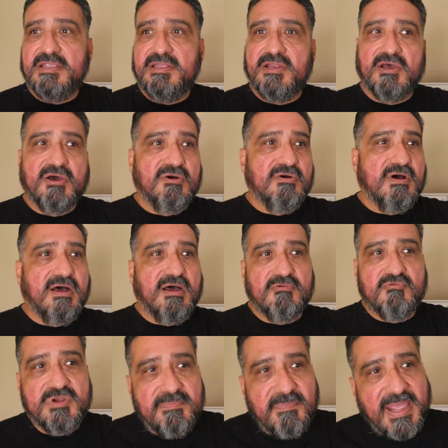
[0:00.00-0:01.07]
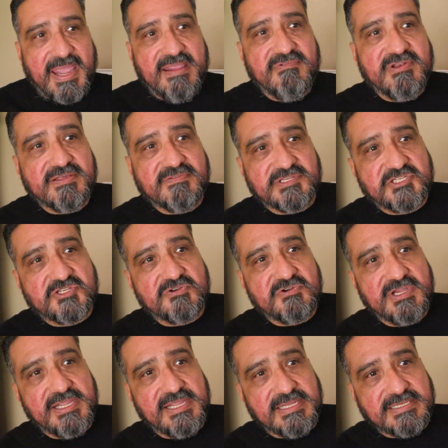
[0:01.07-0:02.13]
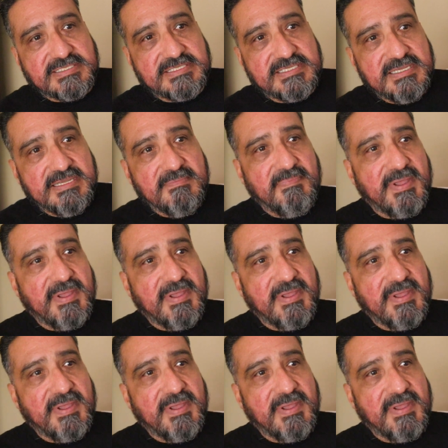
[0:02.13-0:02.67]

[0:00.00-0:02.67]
you know, repaving of the streets,